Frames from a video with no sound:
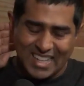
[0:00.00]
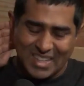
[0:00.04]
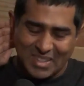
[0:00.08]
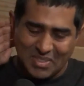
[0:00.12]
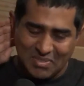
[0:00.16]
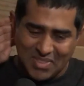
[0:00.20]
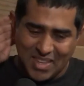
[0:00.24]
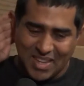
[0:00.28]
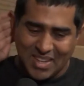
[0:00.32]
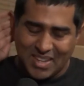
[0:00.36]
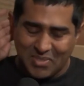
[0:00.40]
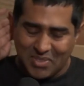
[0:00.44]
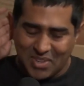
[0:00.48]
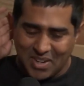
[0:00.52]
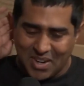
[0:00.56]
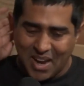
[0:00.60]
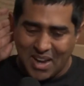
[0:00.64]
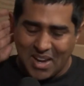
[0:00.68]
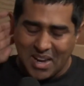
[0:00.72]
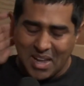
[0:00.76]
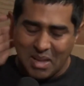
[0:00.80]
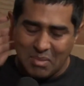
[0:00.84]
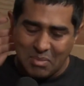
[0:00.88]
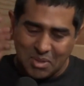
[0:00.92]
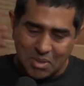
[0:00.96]
then, they were
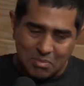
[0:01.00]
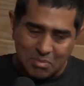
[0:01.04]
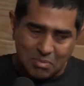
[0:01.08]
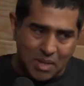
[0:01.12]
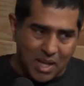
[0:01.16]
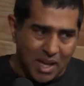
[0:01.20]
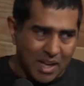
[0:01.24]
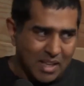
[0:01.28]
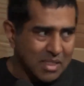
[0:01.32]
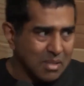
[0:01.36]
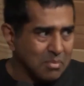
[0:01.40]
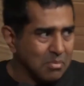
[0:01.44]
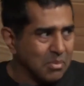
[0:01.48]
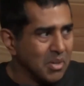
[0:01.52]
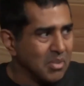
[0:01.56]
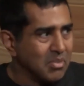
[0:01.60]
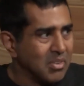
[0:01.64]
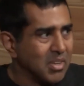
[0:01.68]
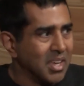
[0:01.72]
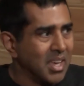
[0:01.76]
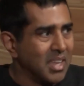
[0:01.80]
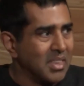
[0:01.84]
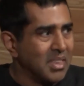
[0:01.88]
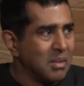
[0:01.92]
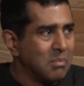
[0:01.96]
unable to block the
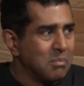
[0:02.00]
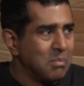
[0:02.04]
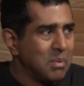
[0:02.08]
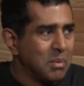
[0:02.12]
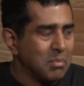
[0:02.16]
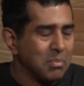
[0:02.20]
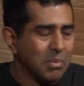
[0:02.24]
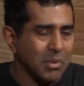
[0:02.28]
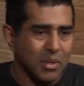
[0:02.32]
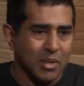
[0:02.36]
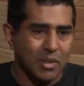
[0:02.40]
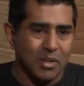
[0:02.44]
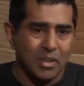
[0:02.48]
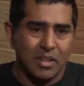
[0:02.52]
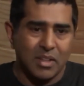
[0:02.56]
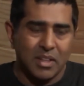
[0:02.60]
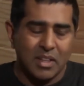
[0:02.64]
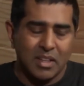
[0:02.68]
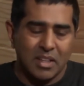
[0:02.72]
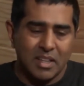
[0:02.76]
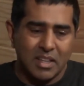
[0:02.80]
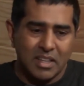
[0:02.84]
movie, and then people